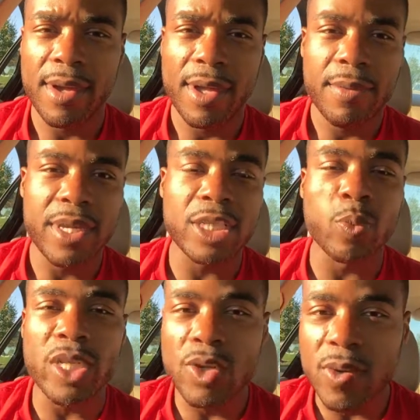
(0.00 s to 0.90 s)
Because
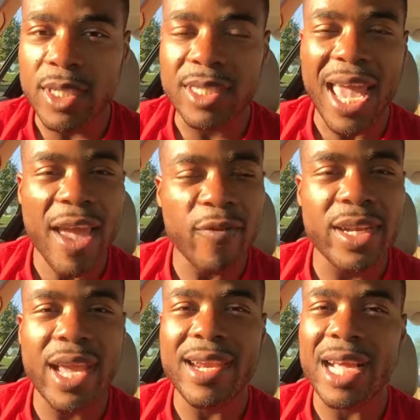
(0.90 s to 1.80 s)
we do this every
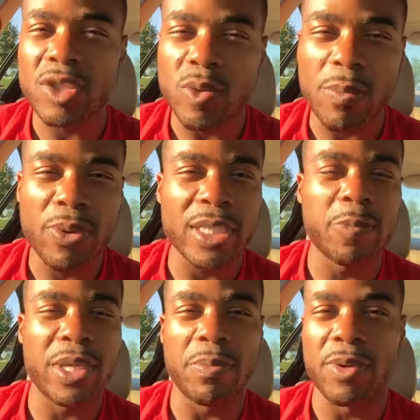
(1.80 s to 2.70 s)
day not to impress
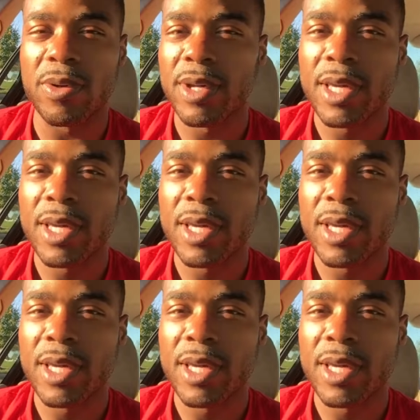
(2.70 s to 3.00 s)
people,